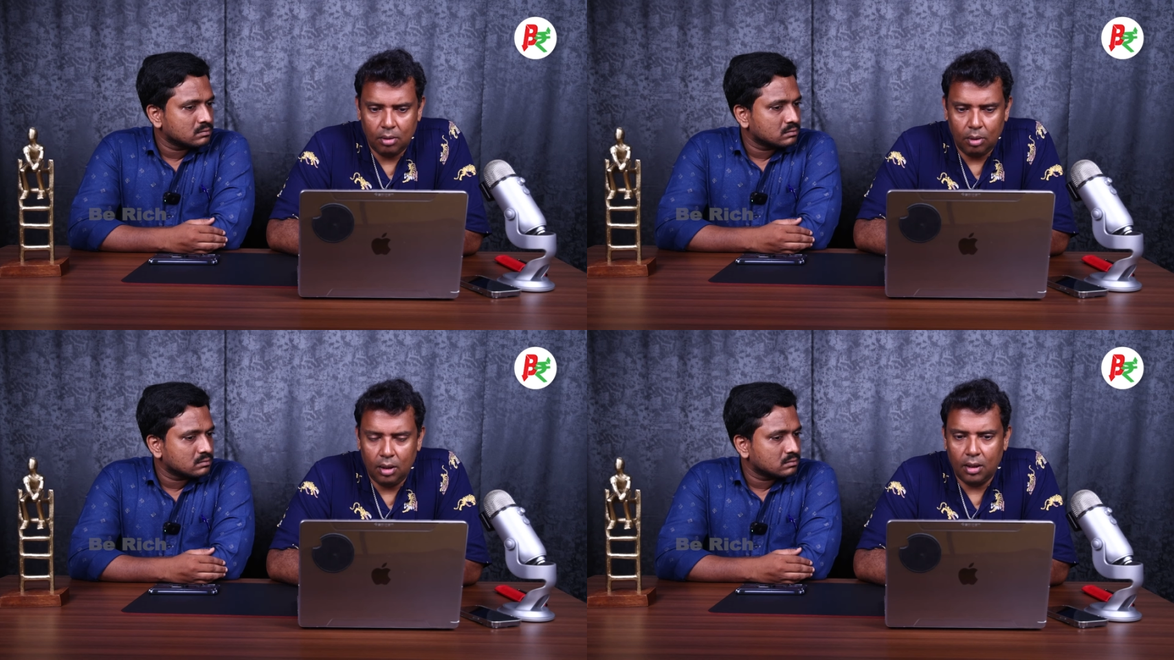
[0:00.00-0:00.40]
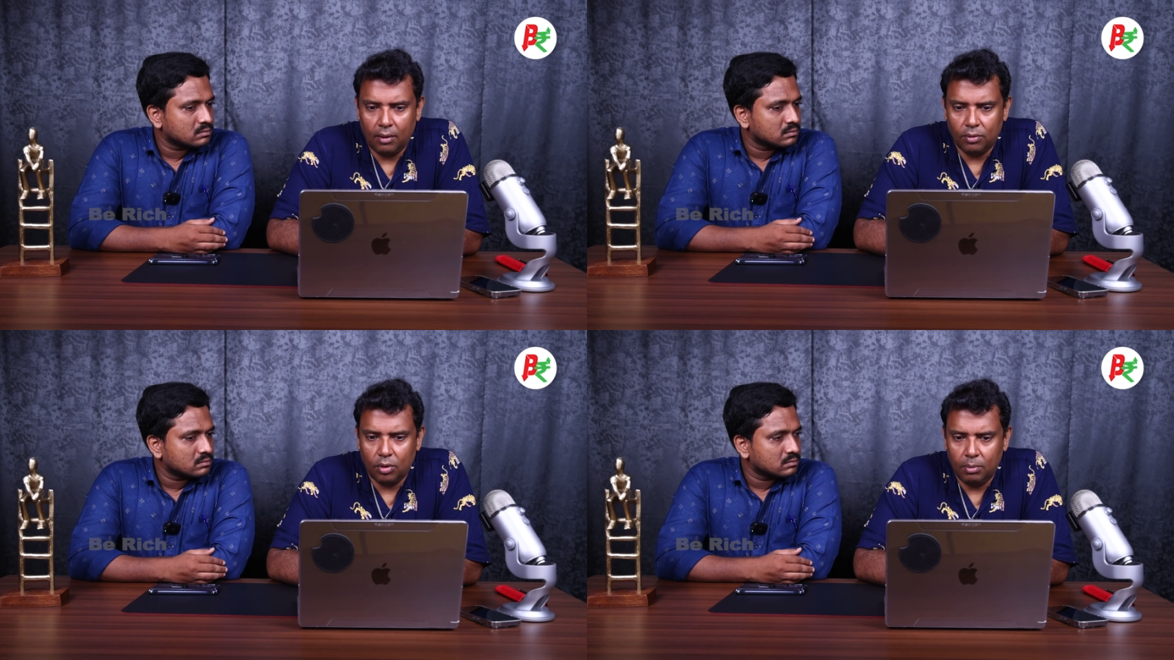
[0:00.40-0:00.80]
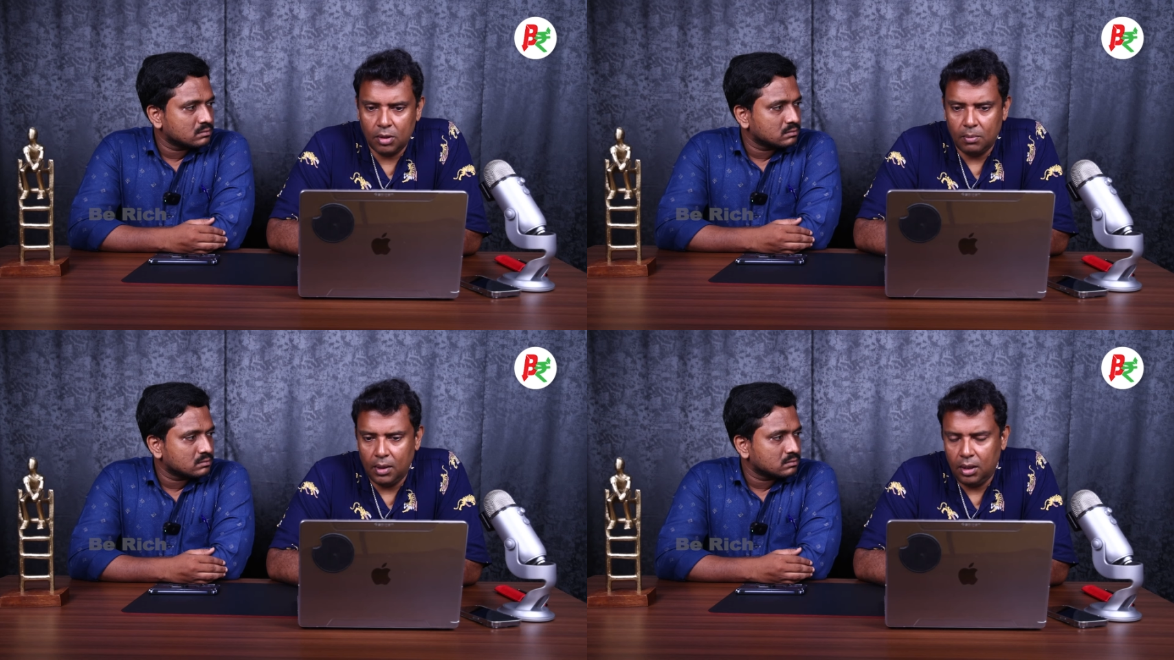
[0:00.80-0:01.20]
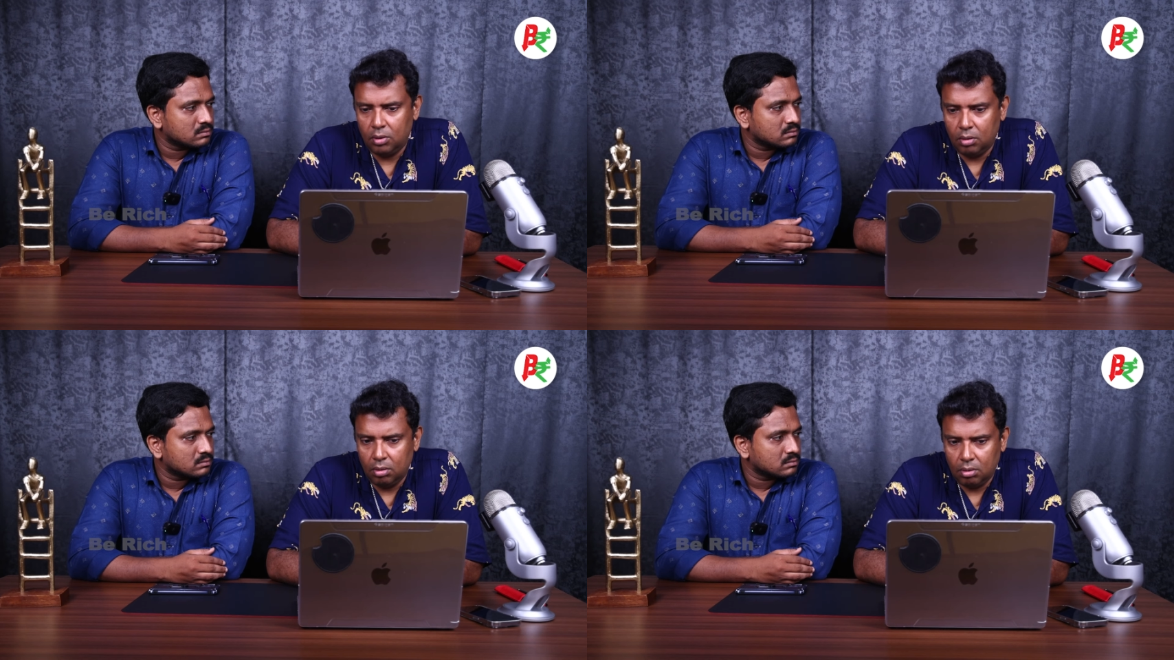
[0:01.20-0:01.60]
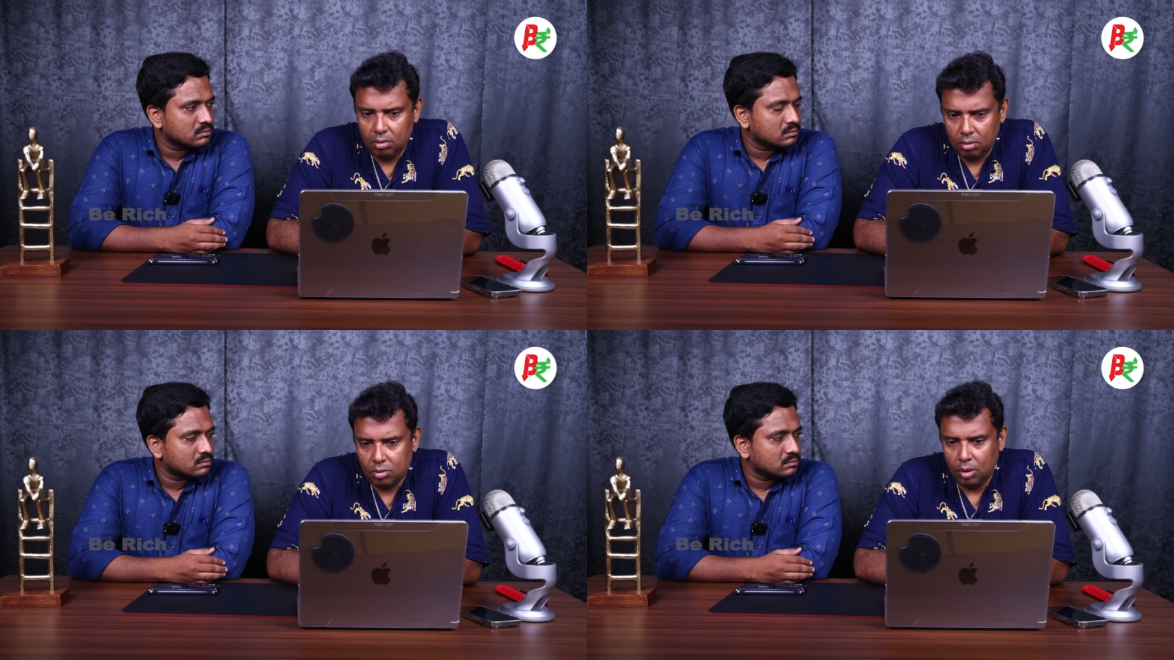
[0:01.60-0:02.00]
Speaker 1: you need to have so much money
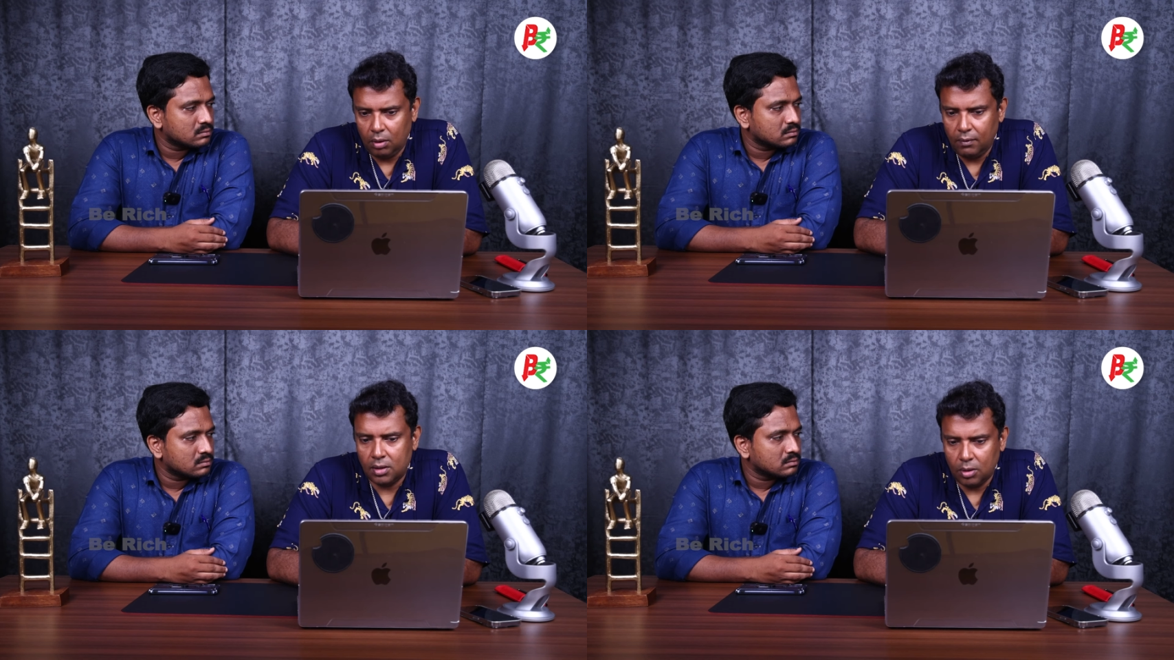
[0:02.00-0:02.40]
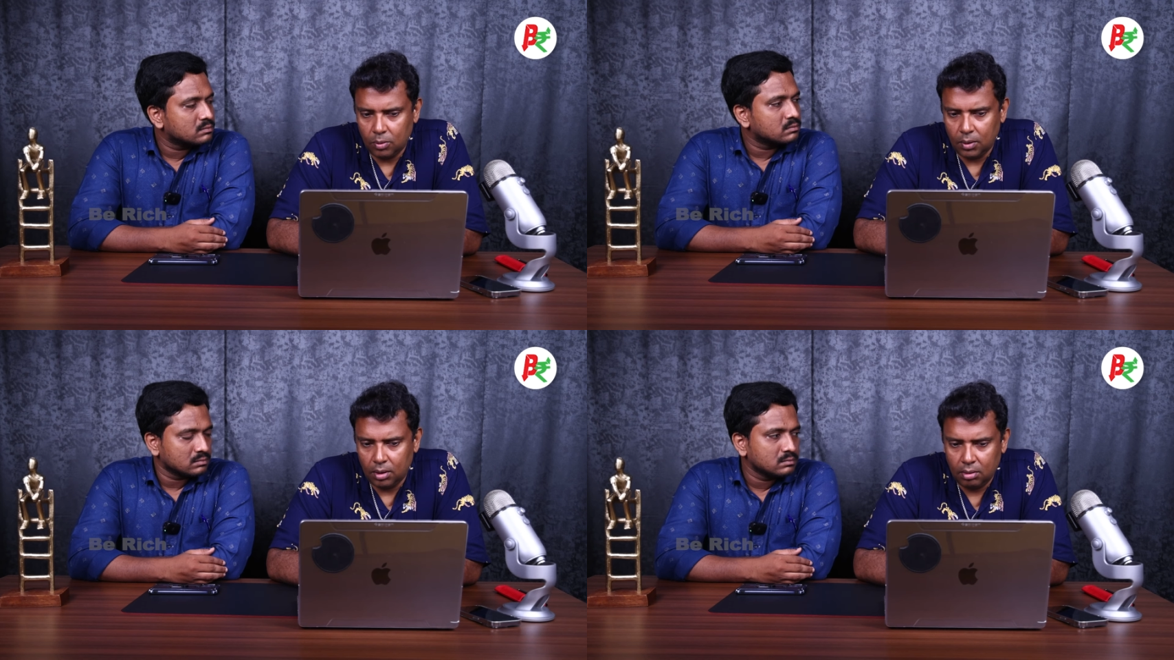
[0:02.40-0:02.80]
to invest into it.